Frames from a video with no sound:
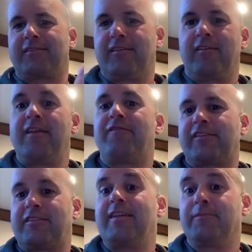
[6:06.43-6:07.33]
until he
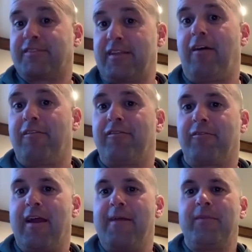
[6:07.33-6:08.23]
fixed it himself,
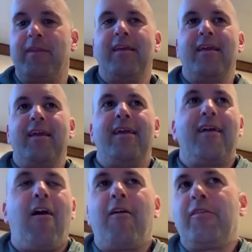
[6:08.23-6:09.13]
right?
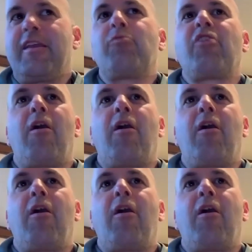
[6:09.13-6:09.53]
Right. He was